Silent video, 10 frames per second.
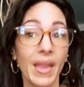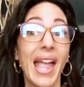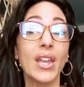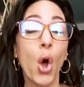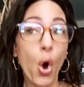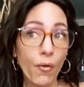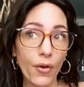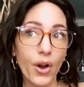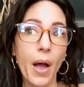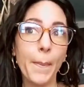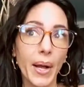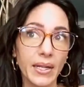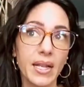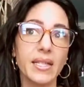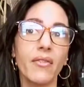An
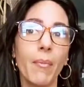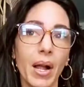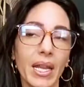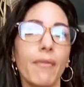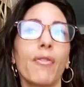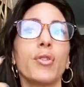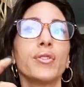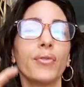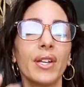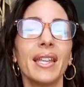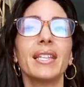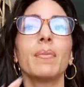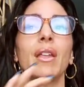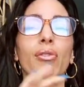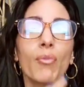overabundance of money flows freely to
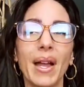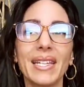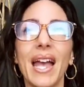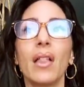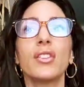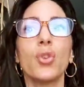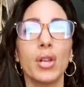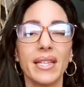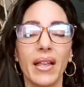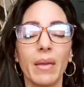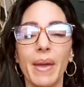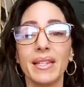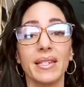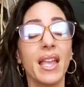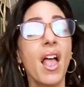me through my talents on a daily
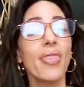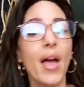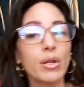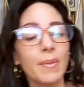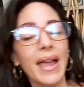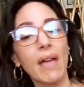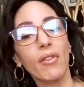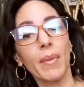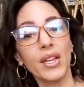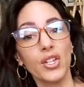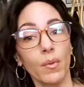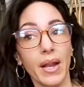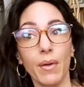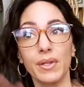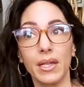basis. That was my affirmation when
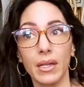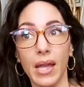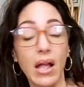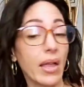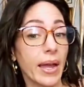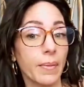I was in LA.